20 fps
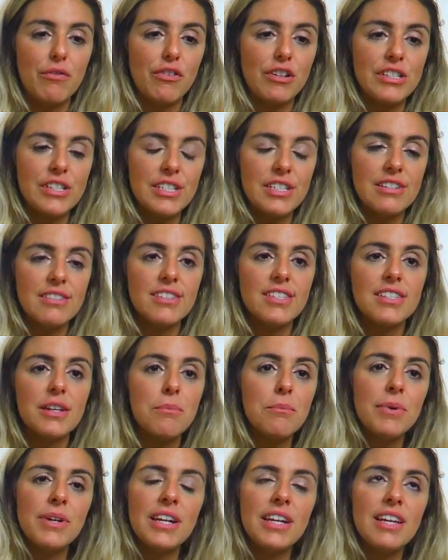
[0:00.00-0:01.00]
For instance,
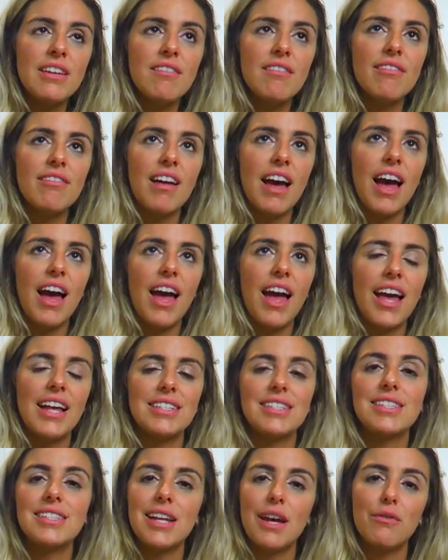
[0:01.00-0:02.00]
somebody that
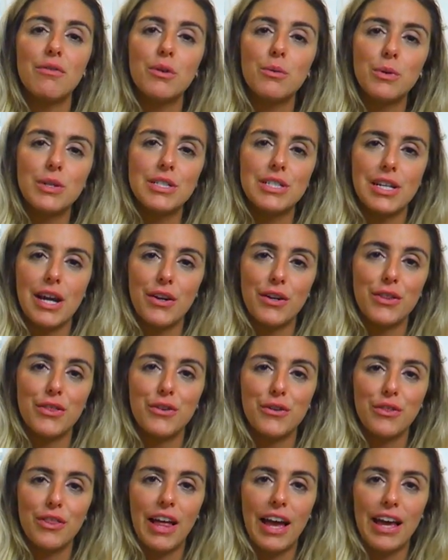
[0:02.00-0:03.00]
has never worked out in their